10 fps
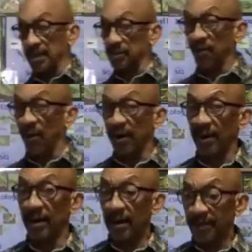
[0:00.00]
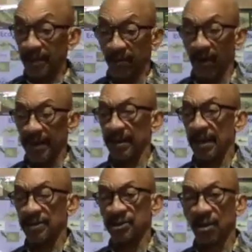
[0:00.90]
very limited right now
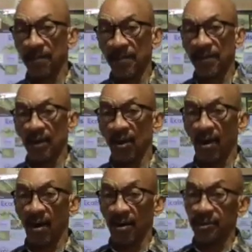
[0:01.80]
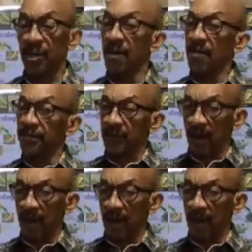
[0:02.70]
simply because of